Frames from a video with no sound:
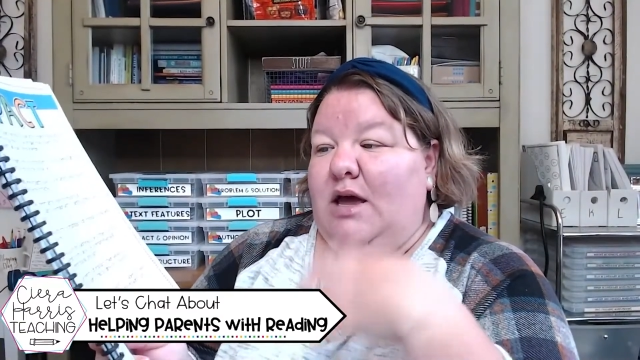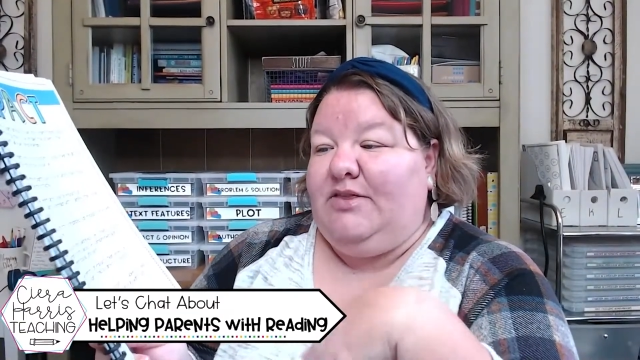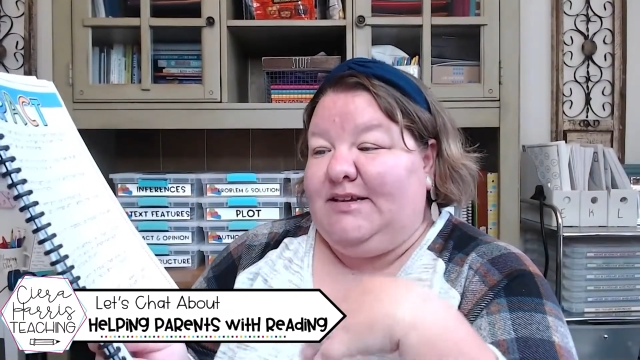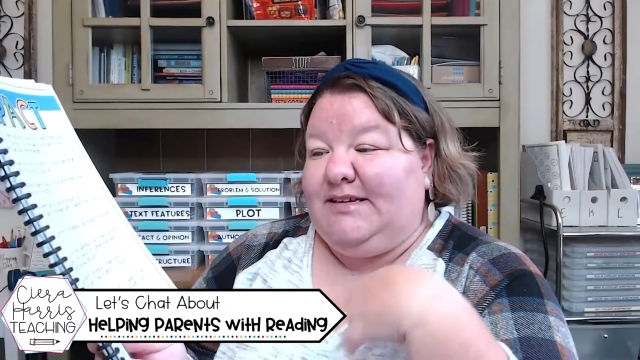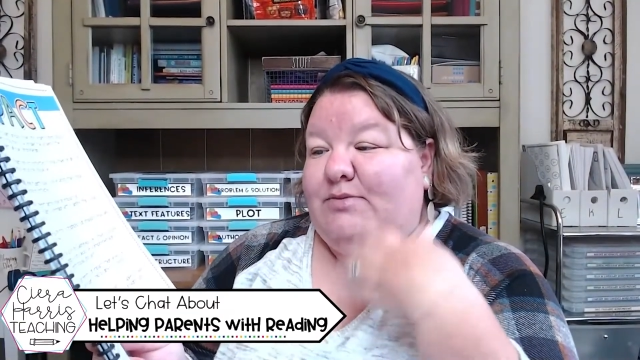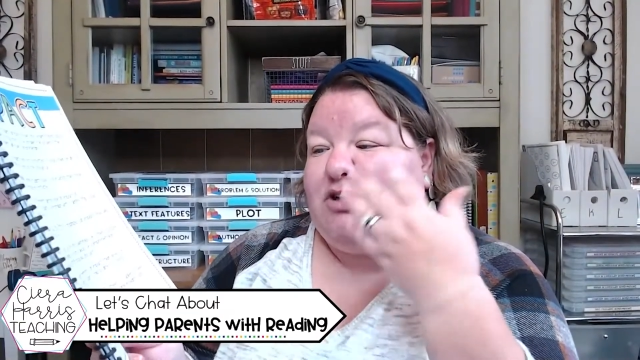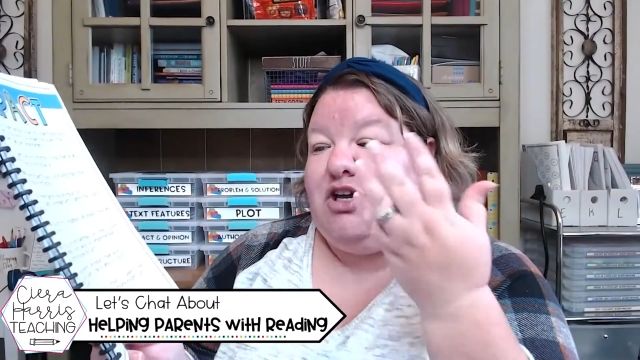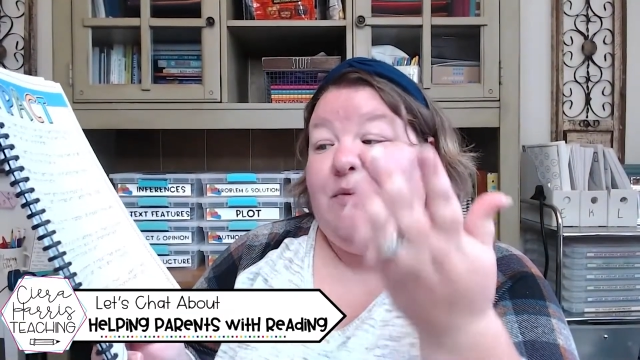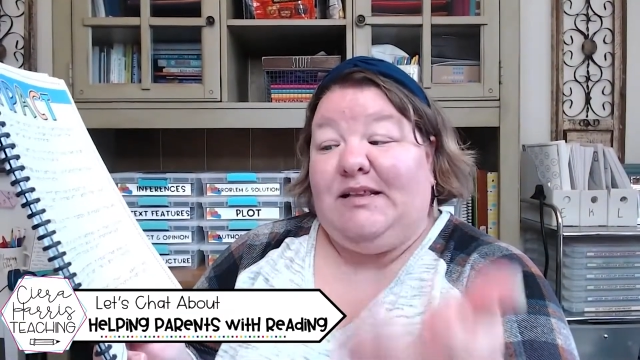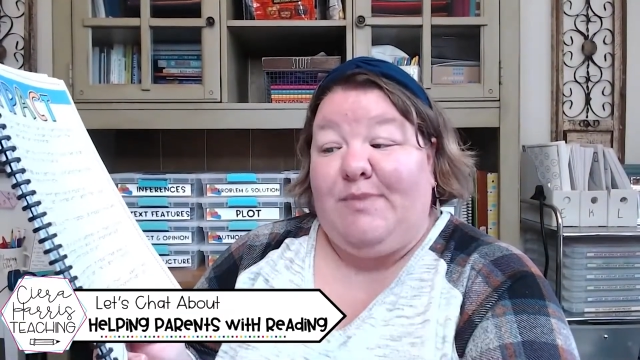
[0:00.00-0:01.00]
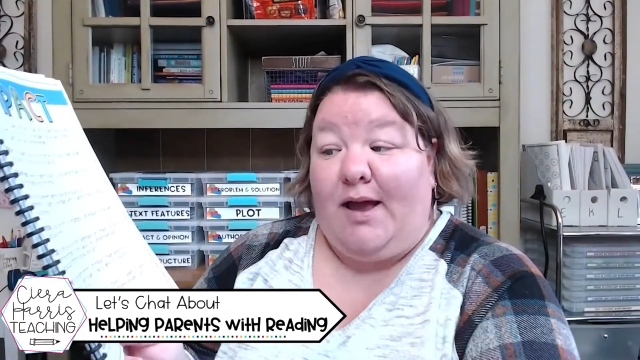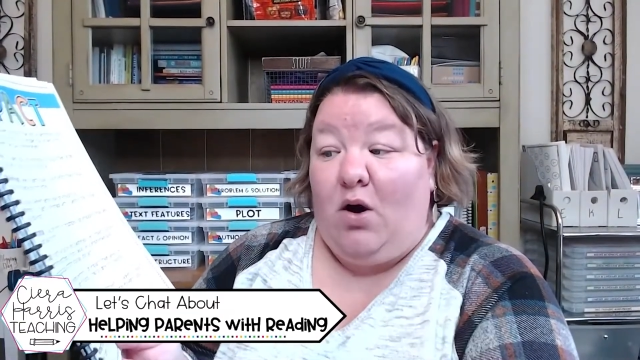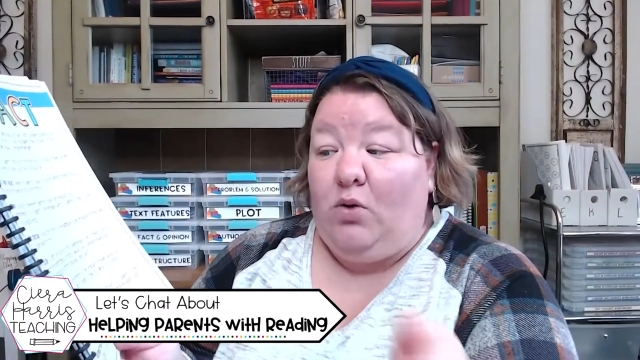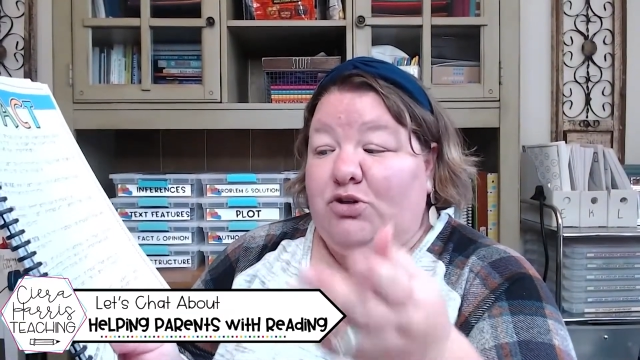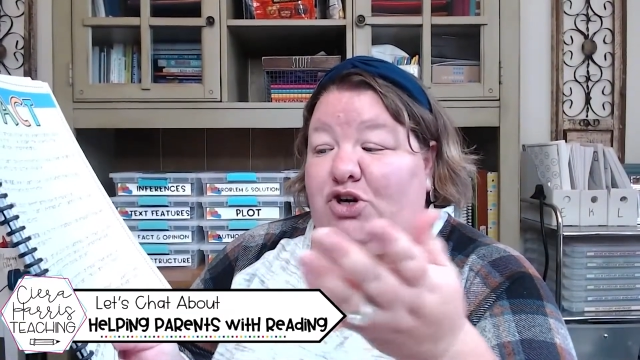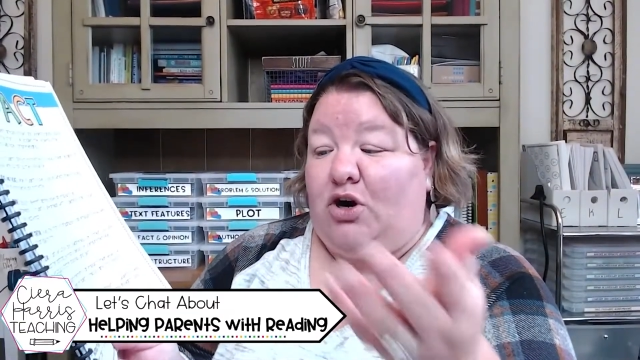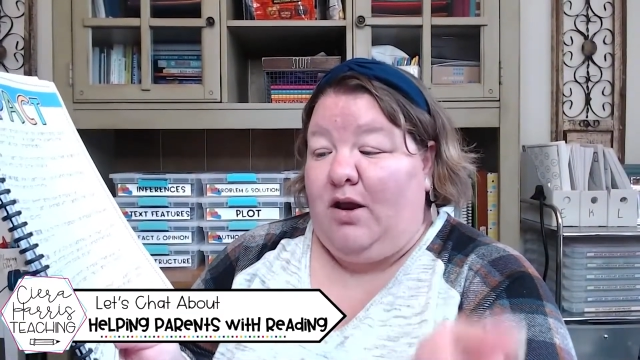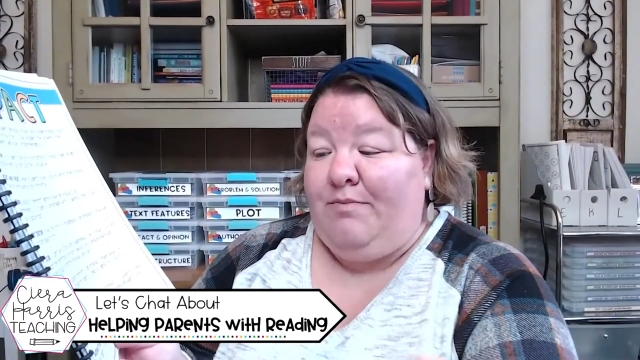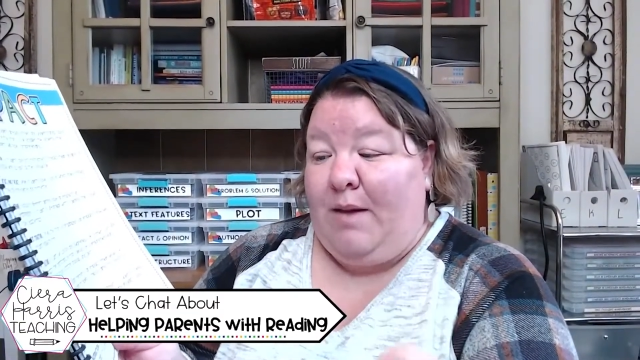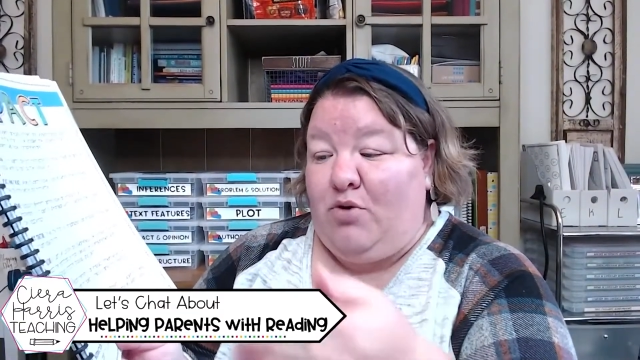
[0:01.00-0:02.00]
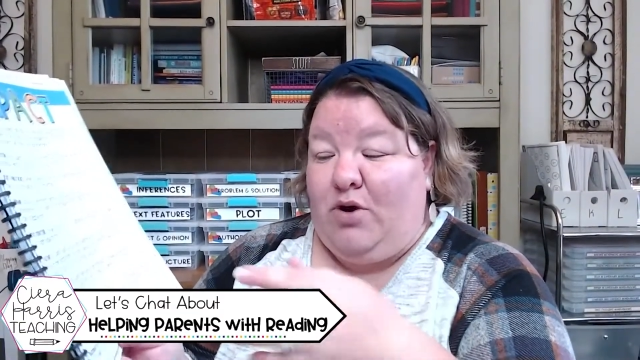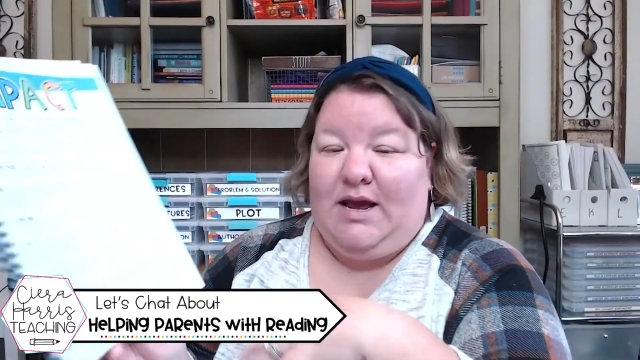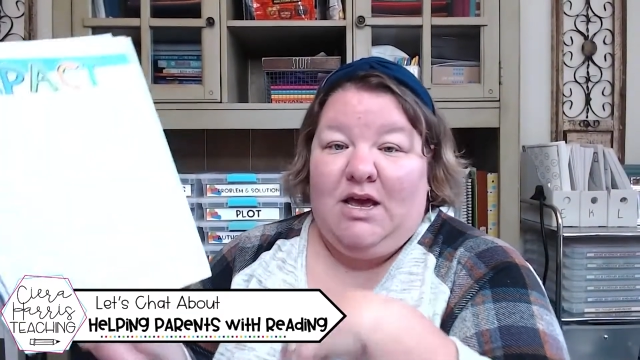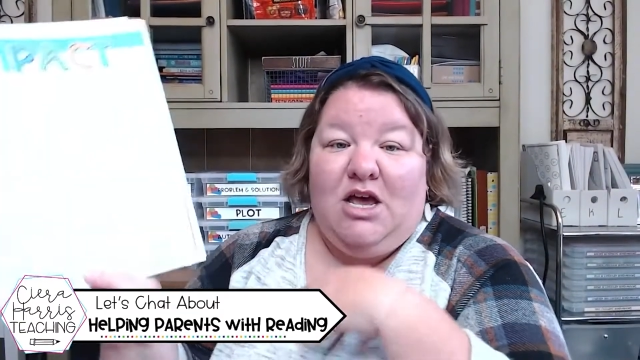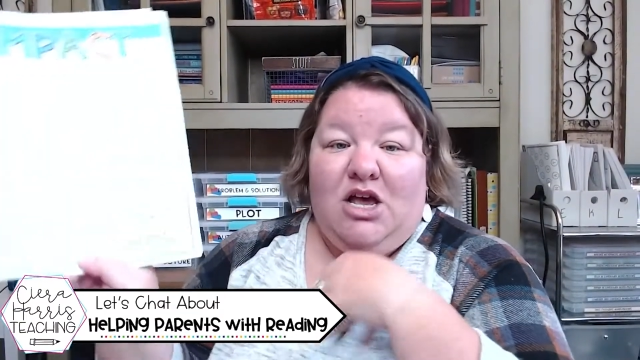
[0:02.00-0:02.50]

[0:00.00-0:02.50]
This is what she means by culture and memory.